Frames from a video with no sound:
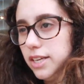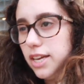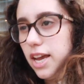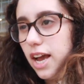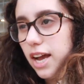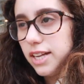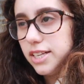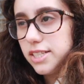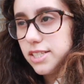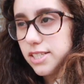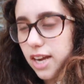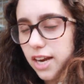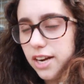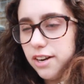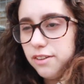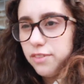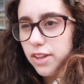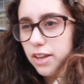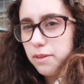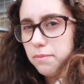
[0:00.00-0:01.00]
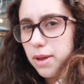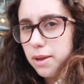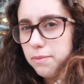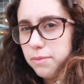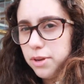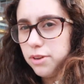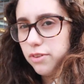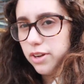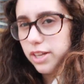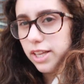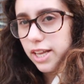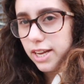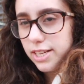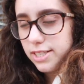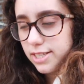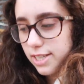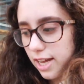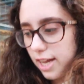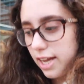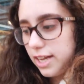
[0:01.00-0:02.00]
yeah, it's kind of like made me
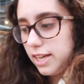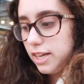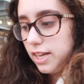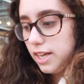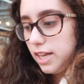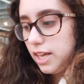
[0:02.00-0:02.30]
realize that